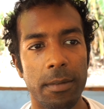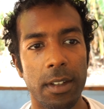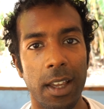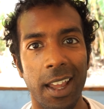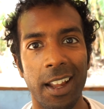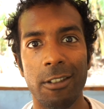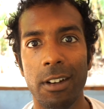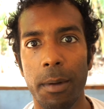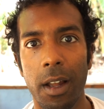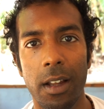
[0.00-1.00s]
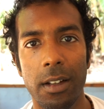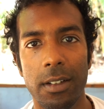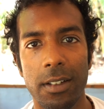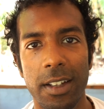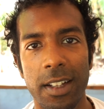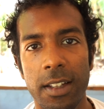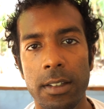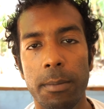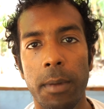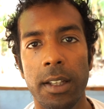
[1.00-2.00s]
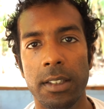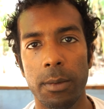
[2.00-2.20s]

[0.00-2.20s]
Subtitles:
get angry by it. It doesn't matter.